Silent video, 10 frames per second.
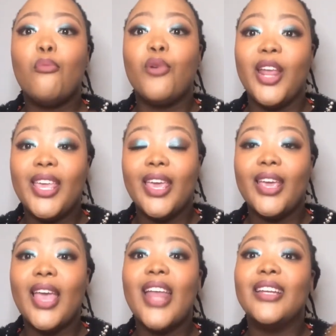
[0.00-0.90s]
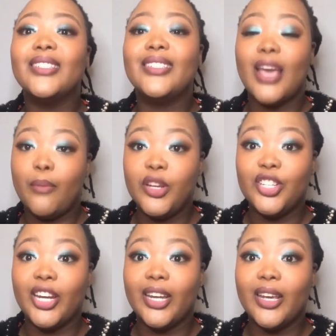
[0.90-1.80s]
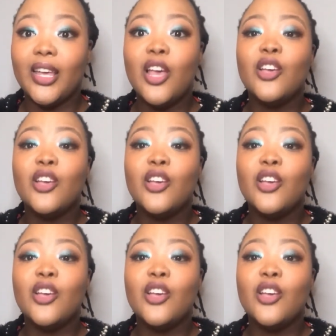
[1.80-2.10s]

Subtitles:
breaking and damaging.